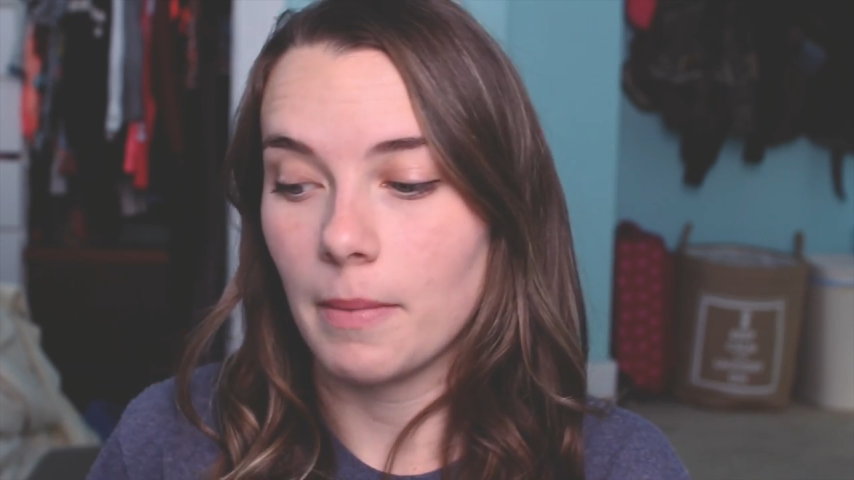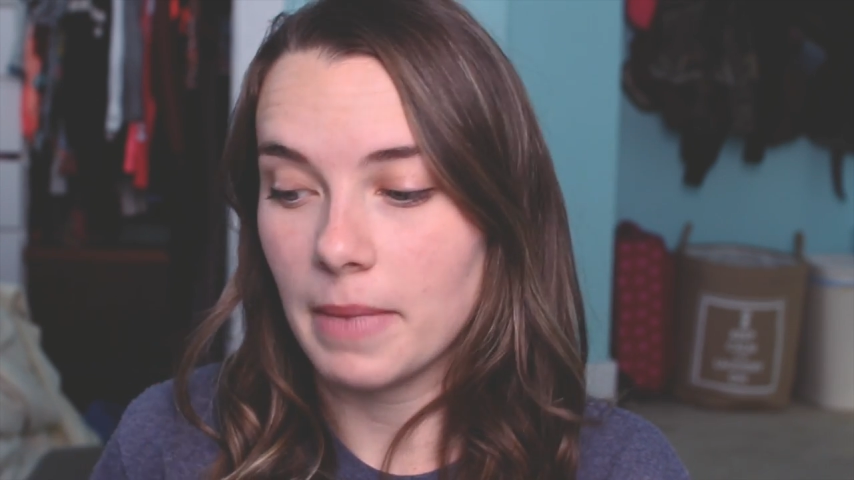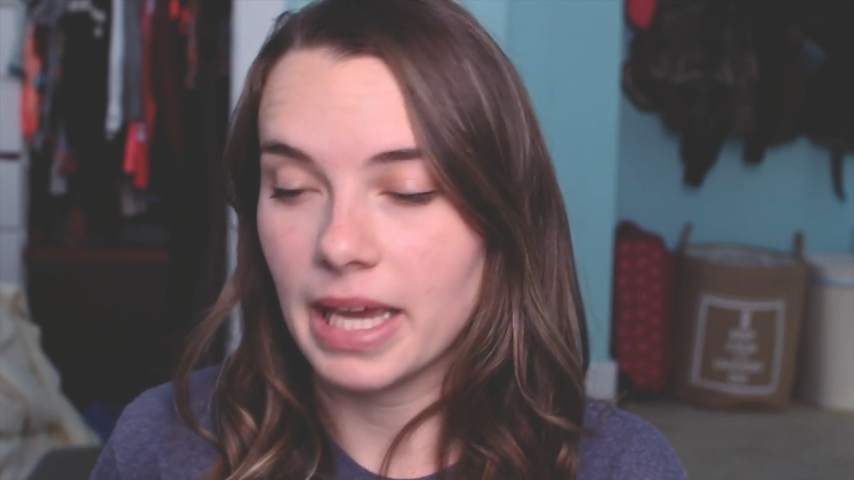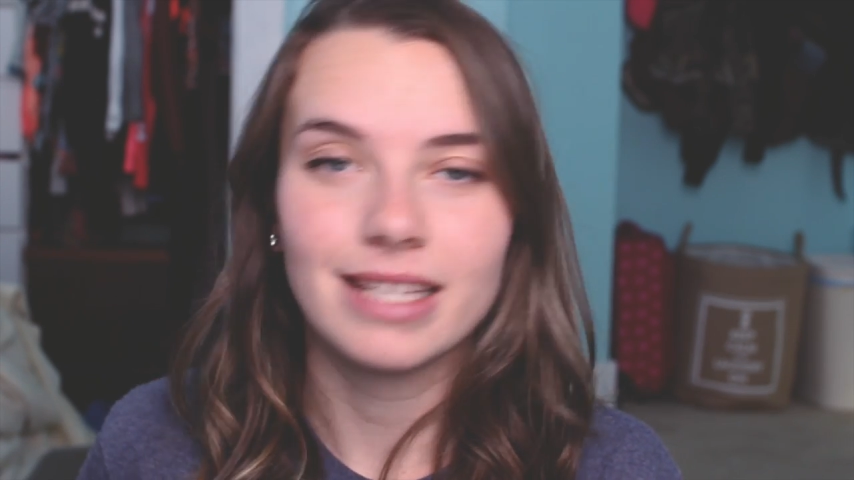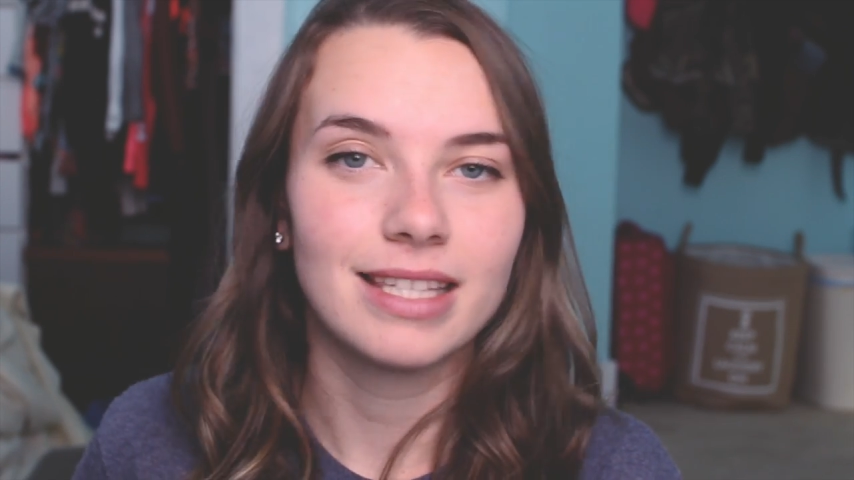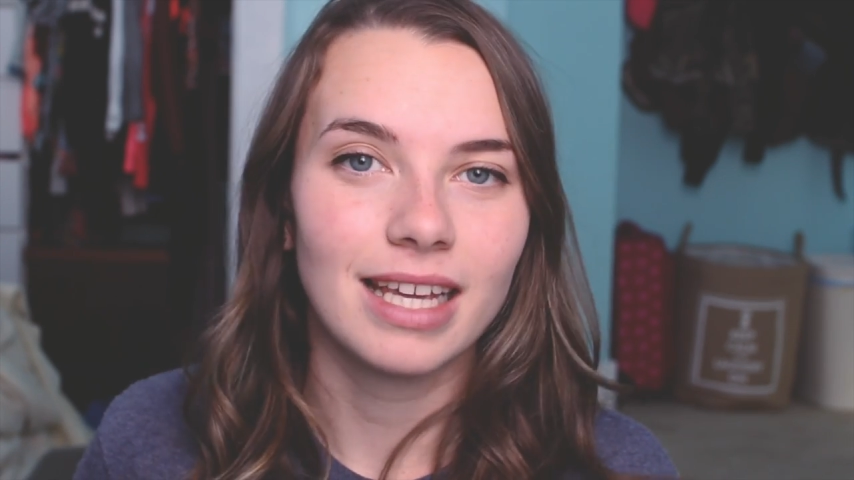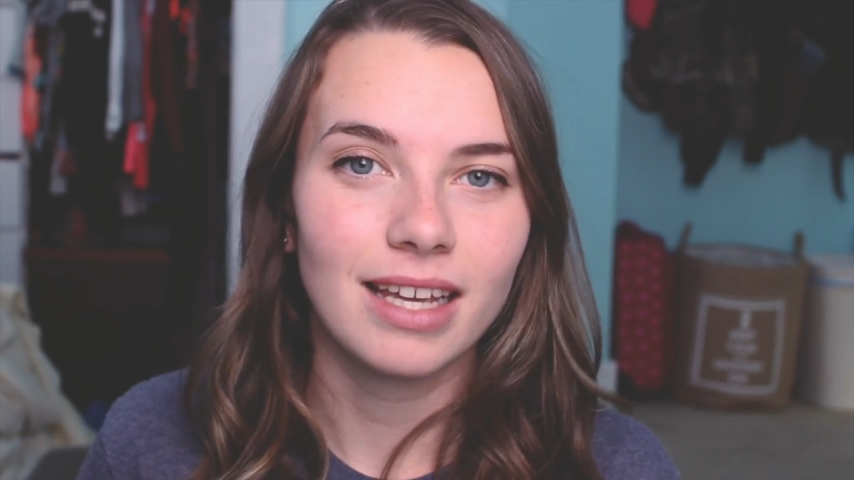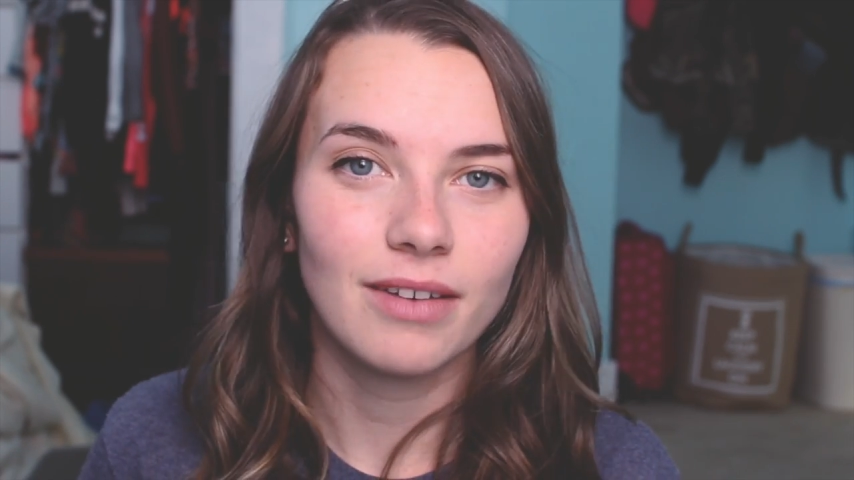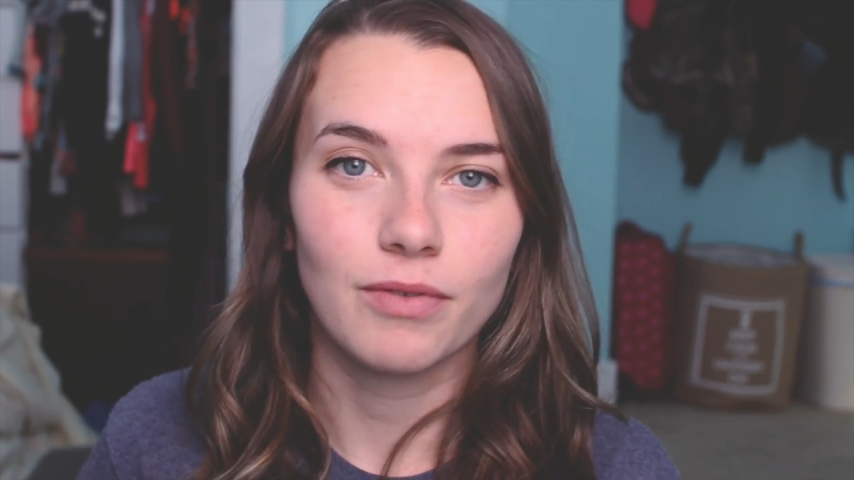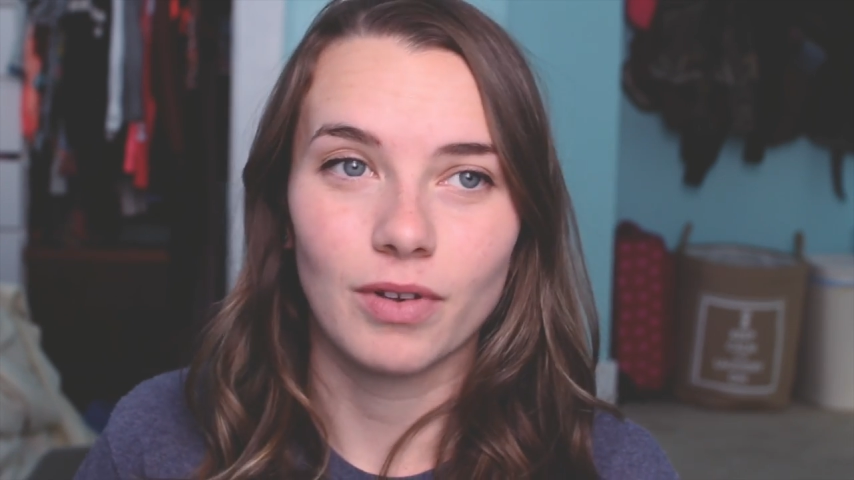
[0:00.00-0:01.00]

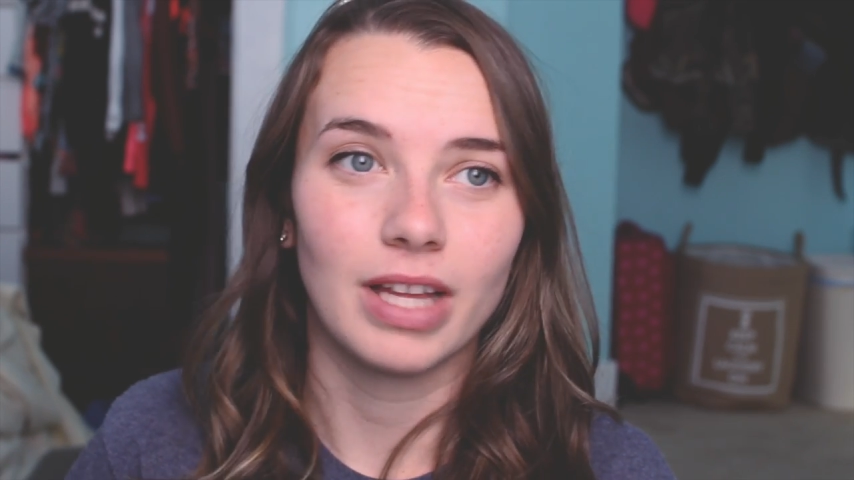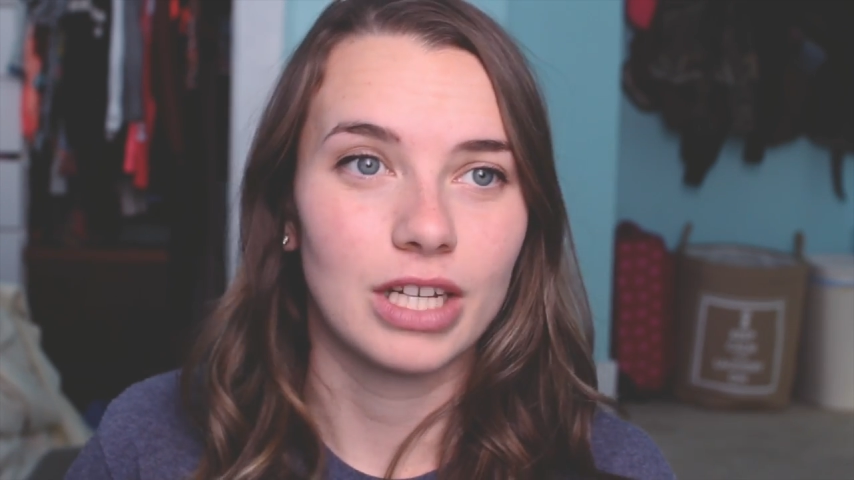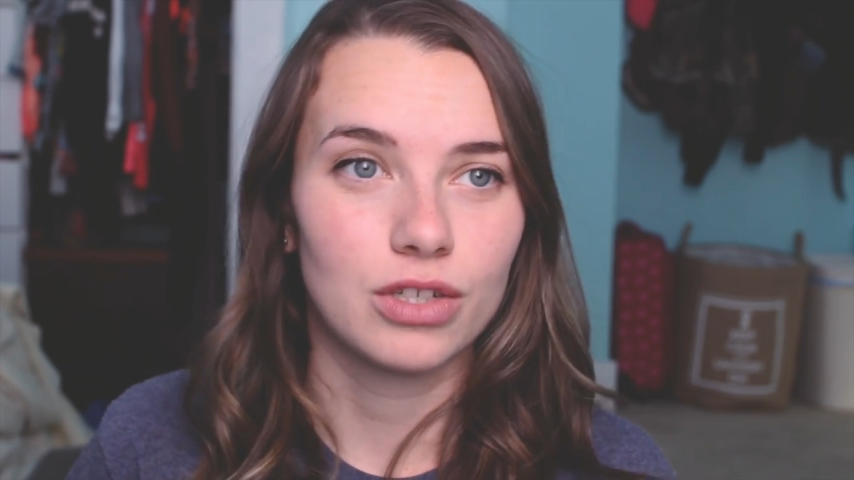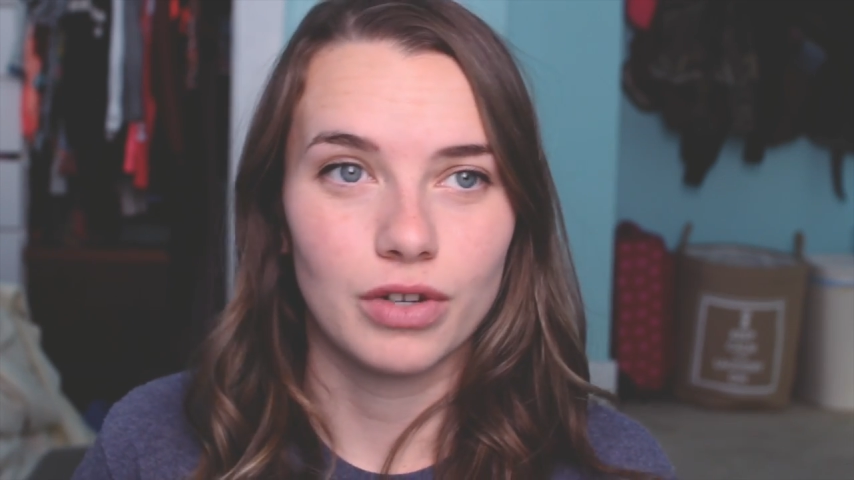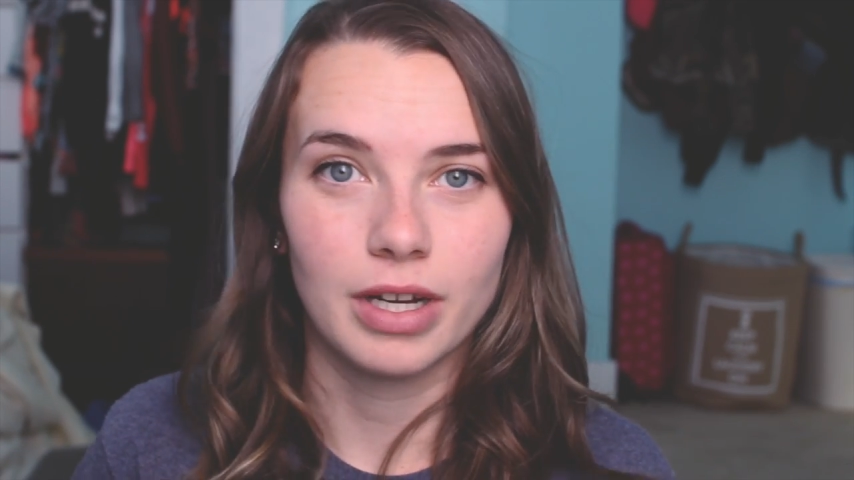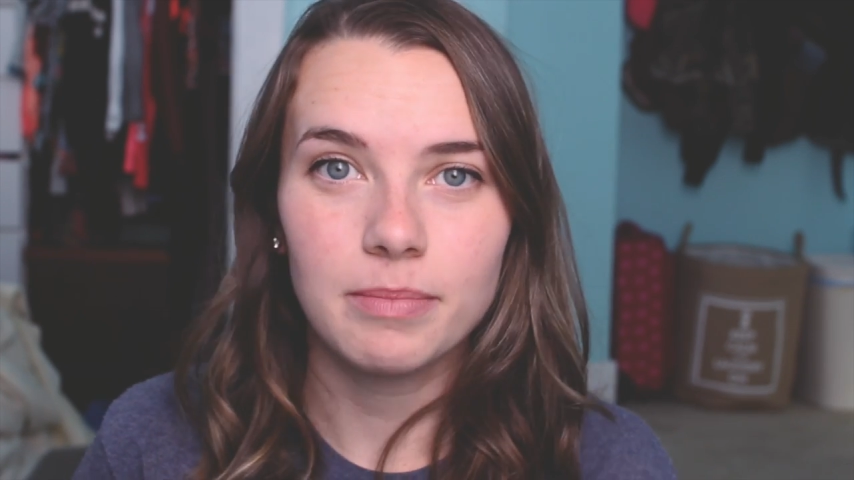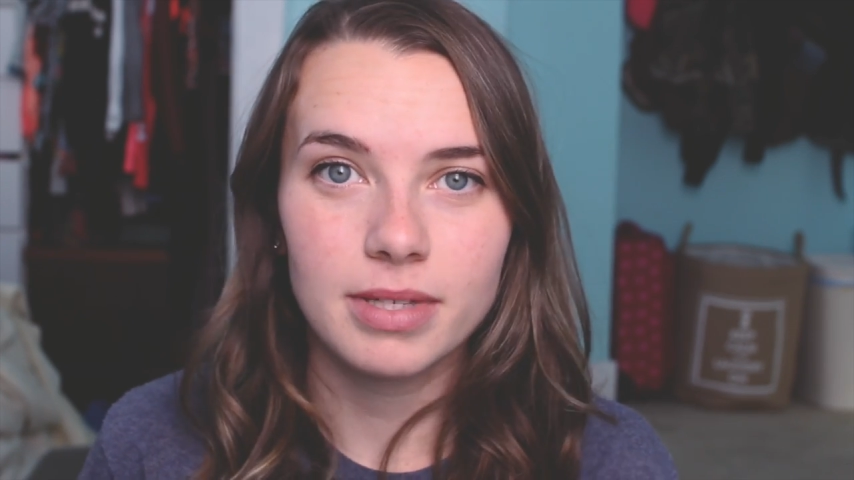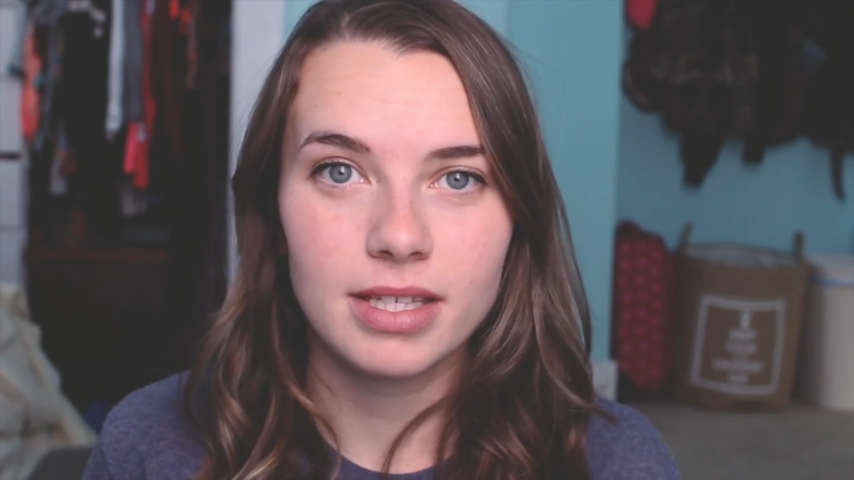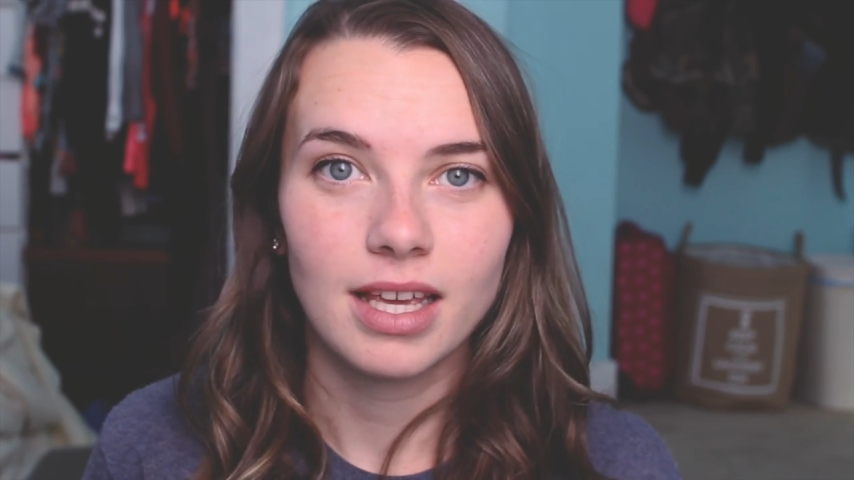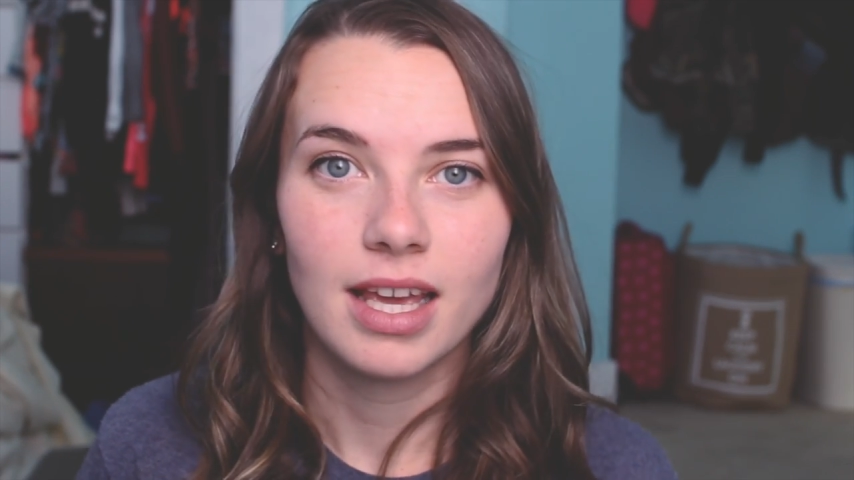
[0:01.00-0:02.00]
amazing for like
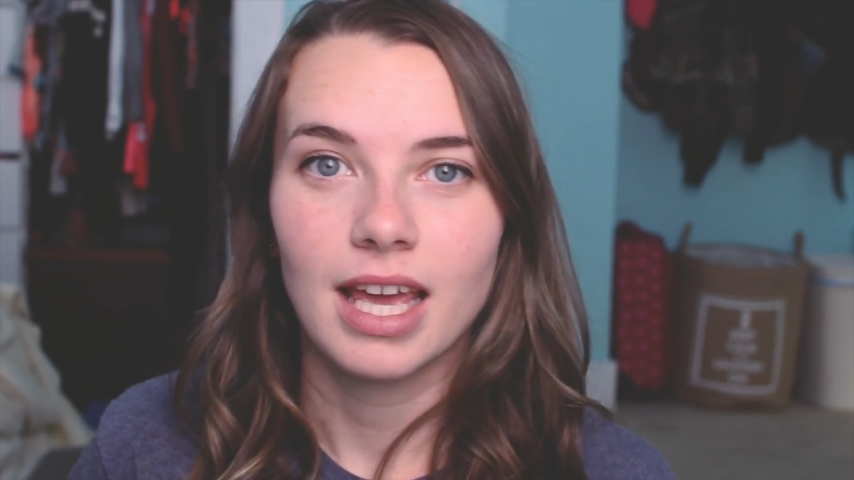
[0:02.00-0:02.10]
trips